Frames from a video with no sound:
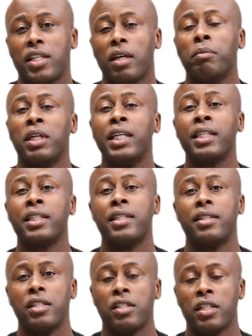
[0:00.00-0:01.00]
say
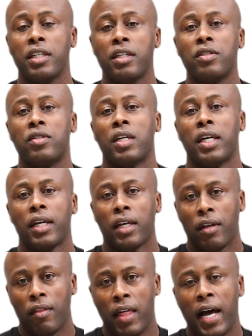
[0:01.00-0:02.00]
malignant disease,
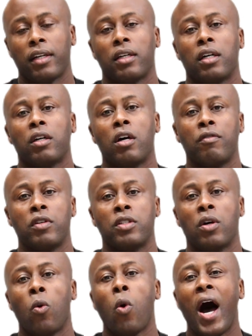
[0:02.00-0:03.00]
that
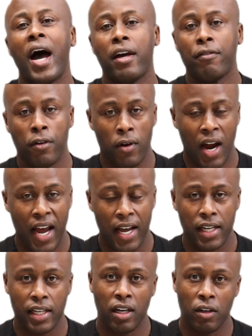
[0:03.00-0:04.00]
covers a wide
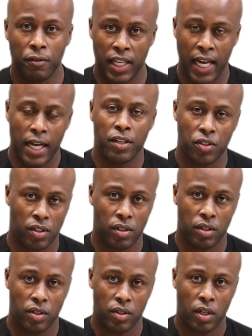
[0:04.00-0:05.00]
variety of
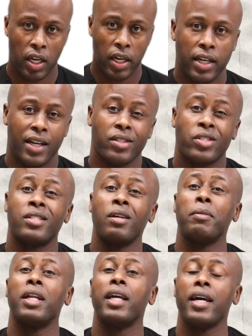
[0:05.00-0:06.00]
cancers. Now,
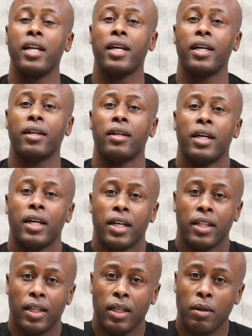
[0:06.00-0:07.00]
stimulating
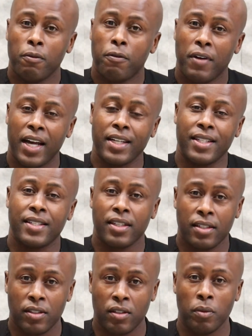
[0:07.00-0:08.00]
the lymphatic
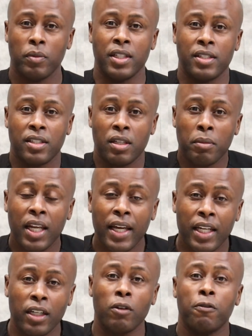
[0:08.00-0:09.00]
system and
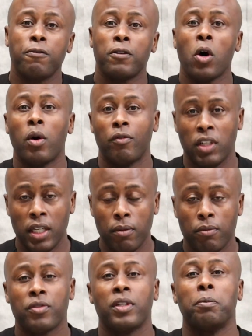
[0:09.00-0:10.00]
stimulating the flow of
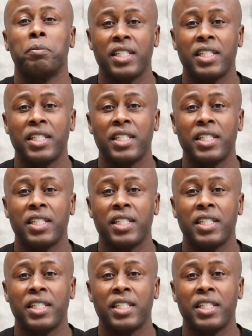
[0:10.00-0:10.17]
lymph could